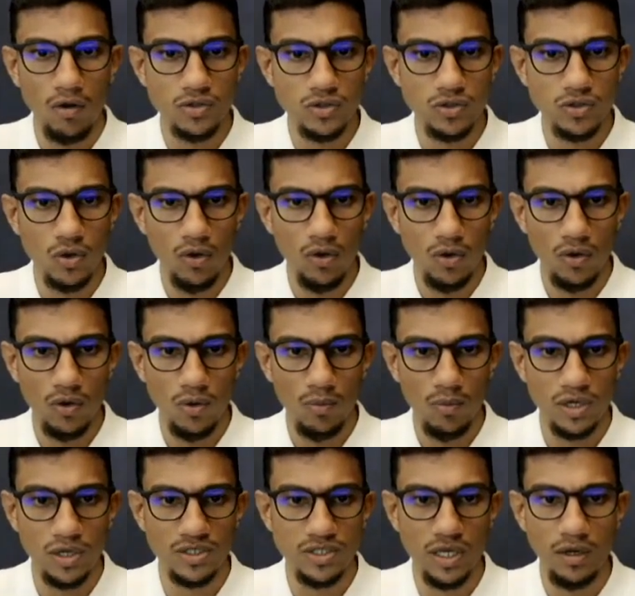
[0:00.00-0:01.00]
also
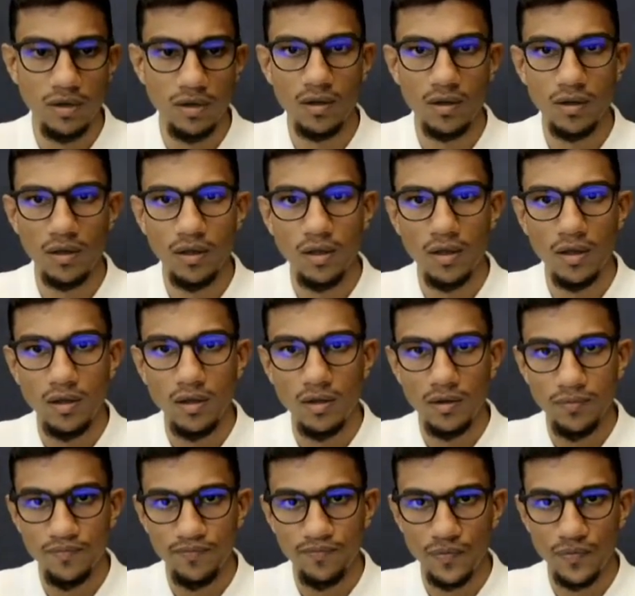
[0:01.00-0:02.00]
present,
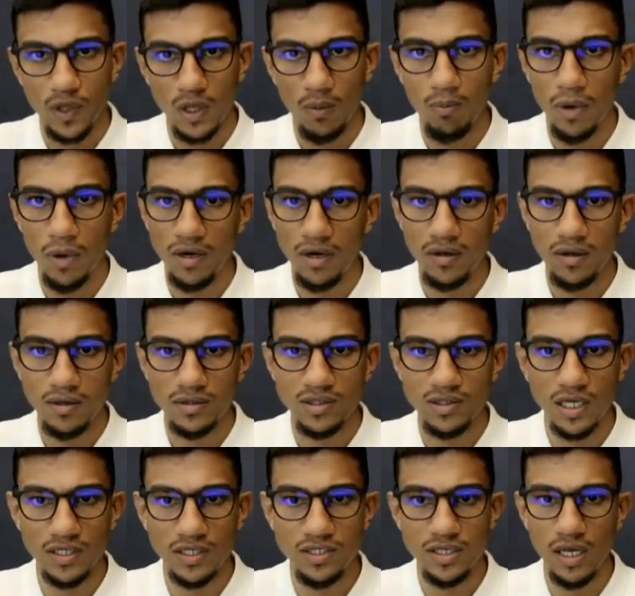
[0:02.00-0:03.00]
but
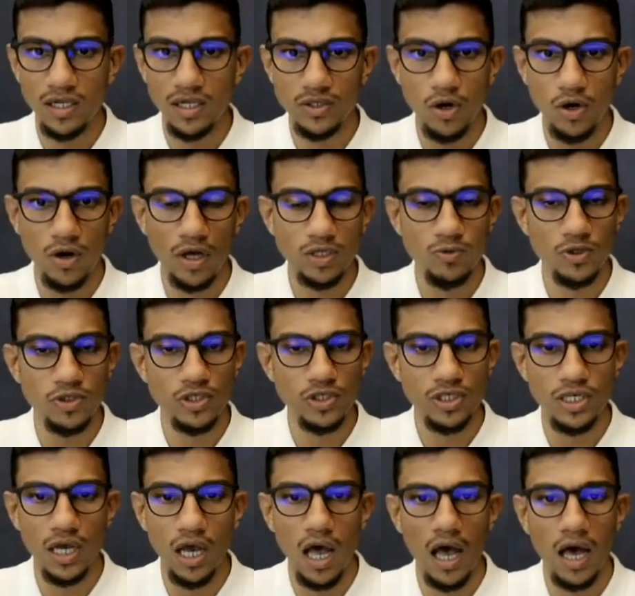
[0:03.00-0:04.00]
such sales orders which